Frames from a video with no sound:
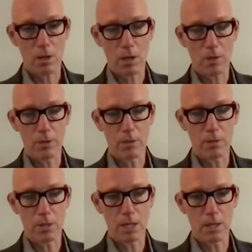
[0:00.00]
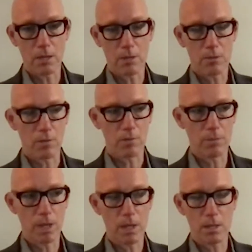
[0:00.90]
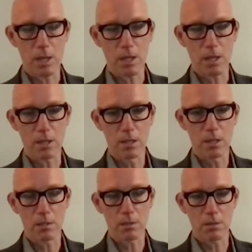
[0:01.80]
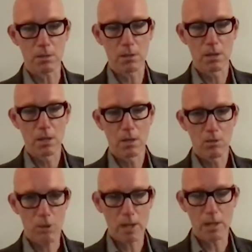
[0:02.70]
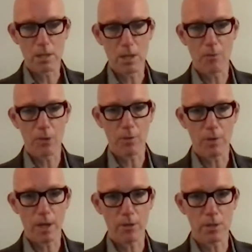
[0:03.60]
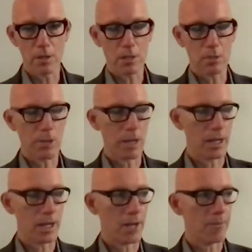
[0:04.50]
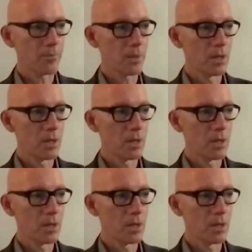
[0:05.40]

uh, the de delegates from Pakistan and India, as a great example of how these things played out.